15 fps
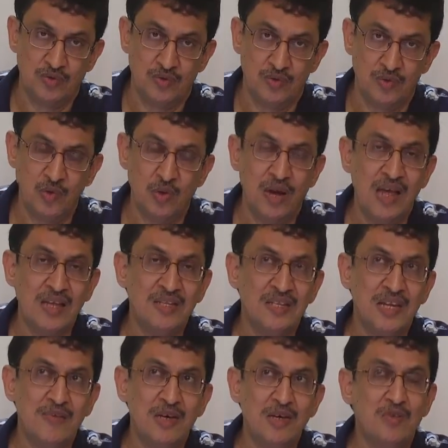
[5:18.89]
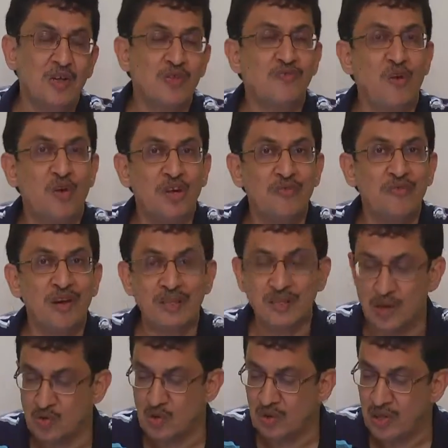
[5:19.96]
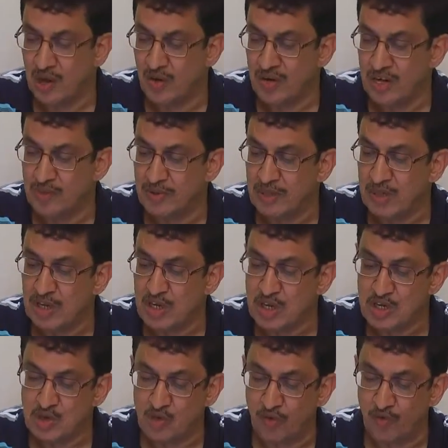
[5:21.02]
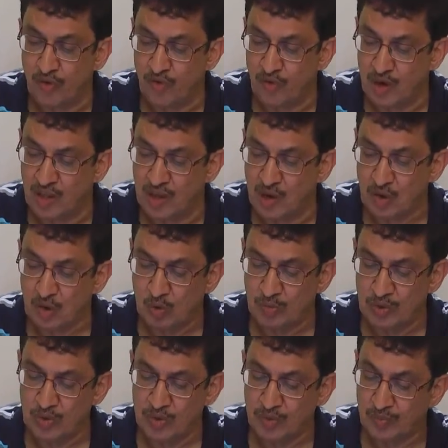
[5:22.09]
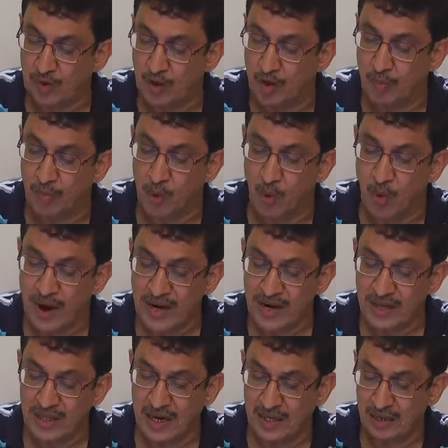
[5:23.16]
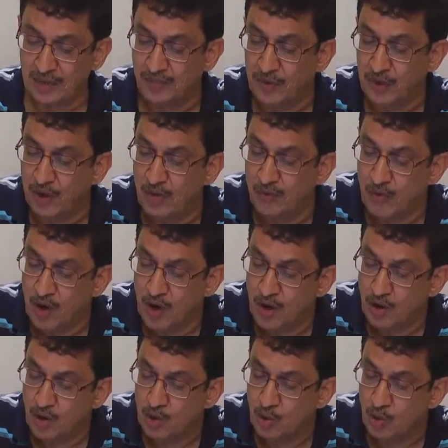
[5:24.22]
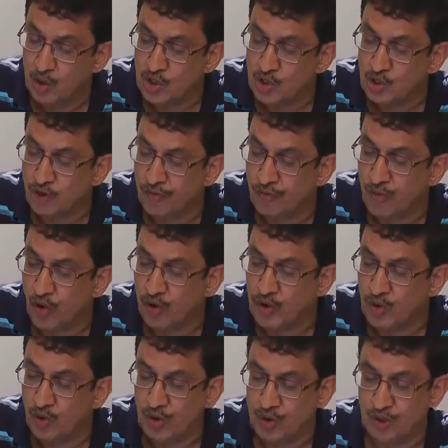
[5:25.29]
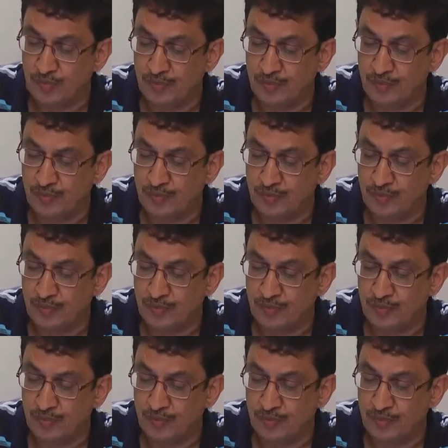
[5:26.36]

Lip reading: So last time it was 45,000, now it has been increased to 50,000 rupees, provided that if you are a tourist of foreign origin,